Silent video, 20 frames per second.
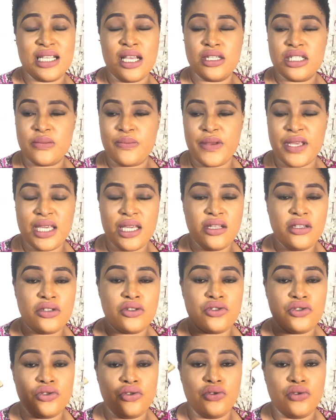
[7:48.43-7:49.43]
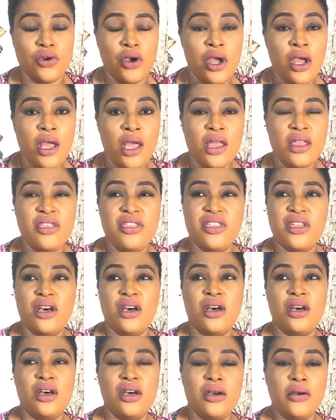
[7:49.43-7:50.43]
I was speaking to
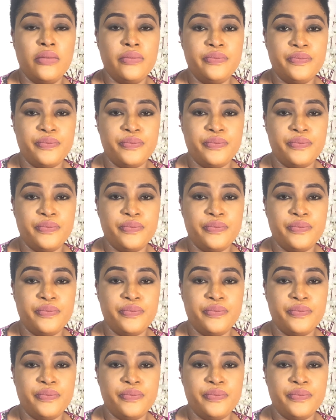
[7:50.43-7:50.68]
the